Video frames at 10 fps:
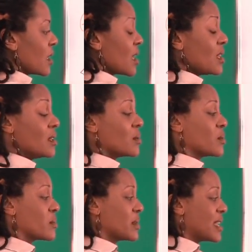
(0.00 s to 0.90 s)
And look
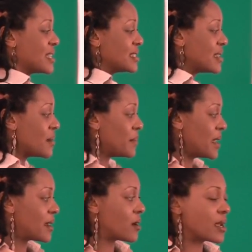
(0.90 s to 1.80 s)
where we end up
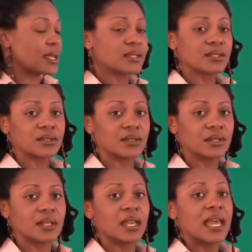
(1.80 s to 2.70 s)
at our answer.
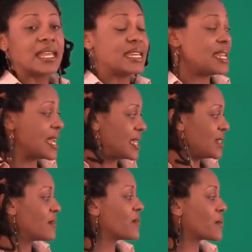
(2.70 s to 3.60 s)

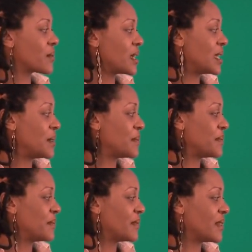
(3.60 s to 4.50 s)
-3,
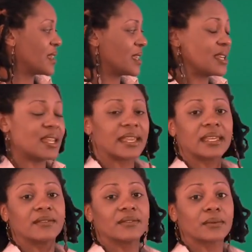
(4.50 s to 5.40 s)

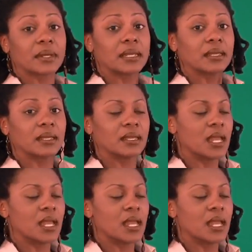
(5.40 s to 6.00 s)
-3.